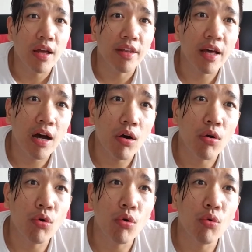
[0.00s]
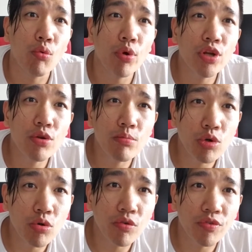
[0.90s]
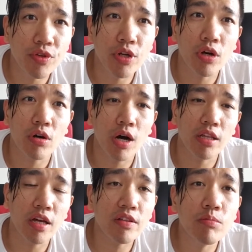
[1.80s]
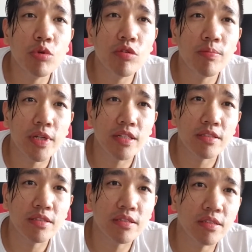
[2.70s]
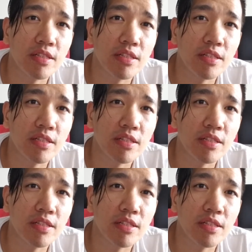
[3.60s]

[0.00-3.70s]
Now, when you move, you know, a lot of the movements,